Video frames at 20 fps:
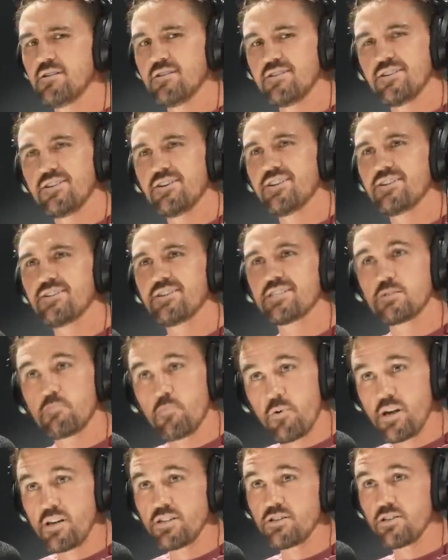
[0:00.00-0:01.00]
with springs on the bottom?
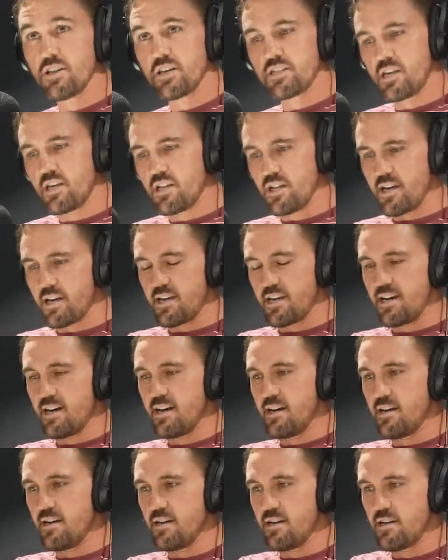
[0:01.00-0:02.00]
Springs like, they're like,
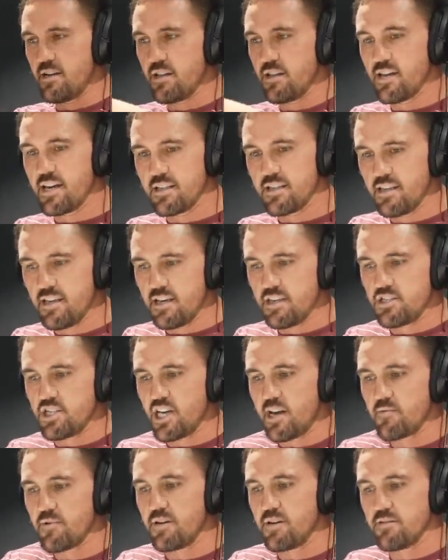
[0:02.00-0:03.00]
uh, like this,
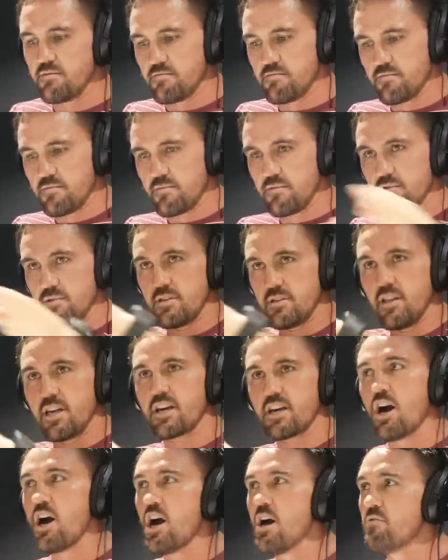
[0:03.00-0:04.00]
shape, like. Oh, yeah, oh,
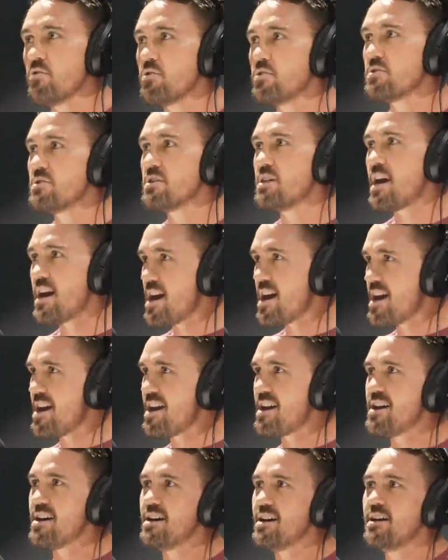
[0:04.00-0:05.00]
yeah. Kangaroo.
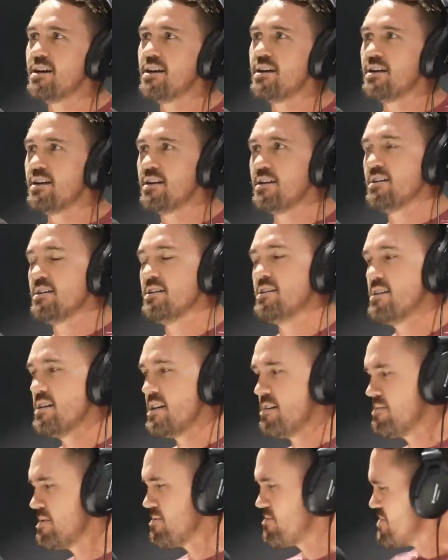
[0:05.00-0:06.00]
Yeah.
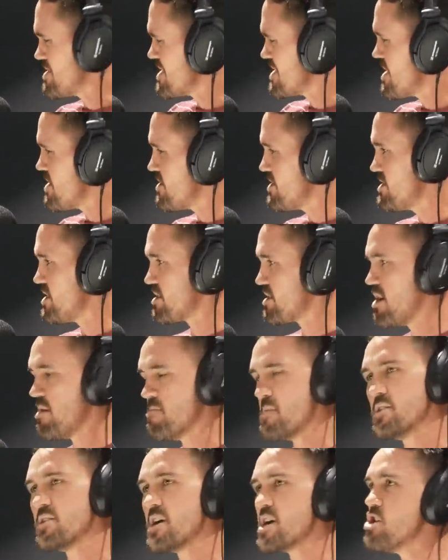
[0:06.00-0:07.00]
I'm like, what's going on? He's like, oh
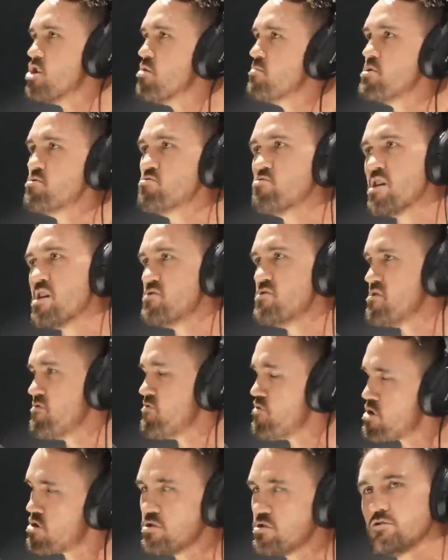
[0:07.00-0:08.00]
man, they helped me run. They're
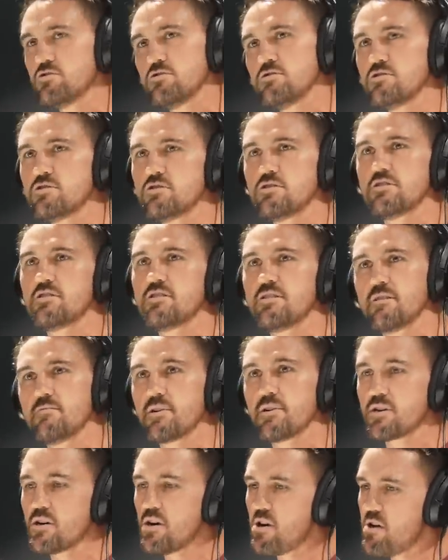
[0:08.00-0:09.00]
fucking. Uh, I'm
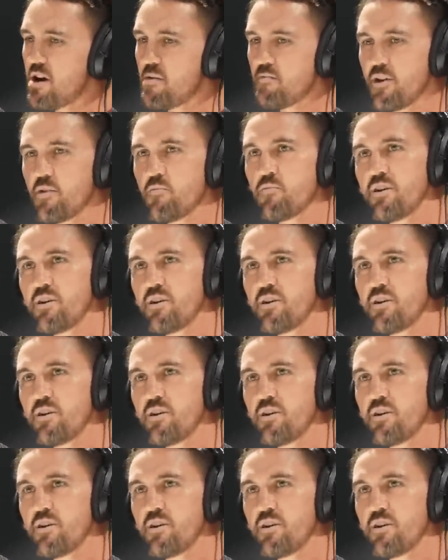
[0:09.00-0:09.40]
like, all right, man,